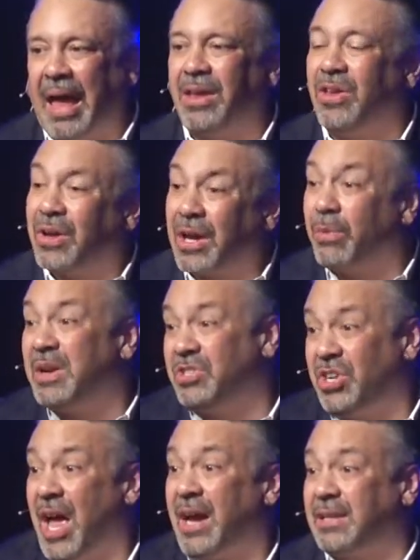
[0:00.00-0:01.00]
you can
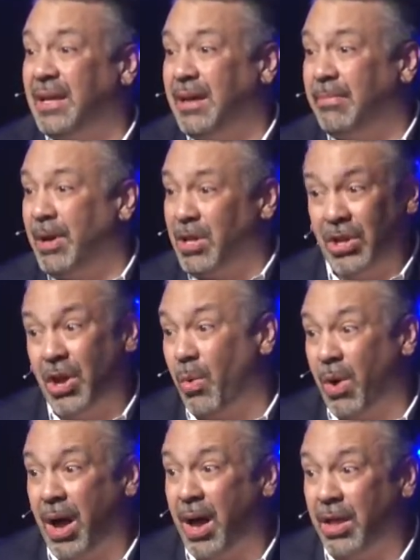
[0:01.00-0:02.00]
reject it, but you know
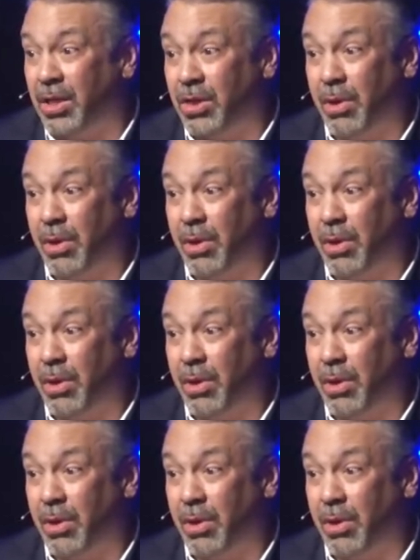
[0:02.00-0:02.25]
what?